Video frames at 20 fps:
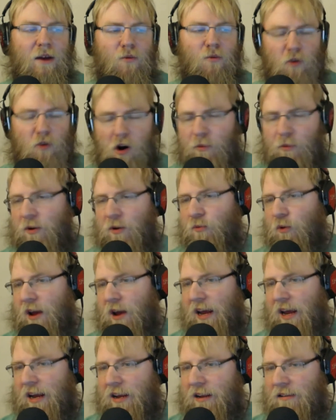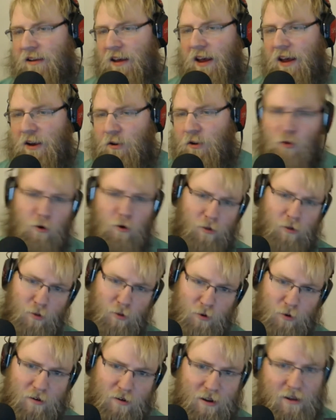Roman Reigns, and Orin
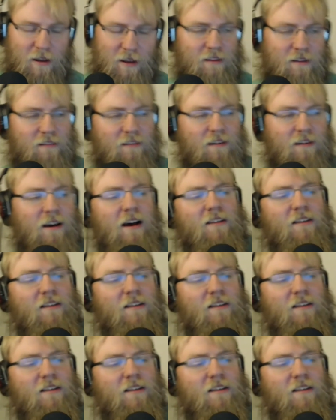Thornton, I guess.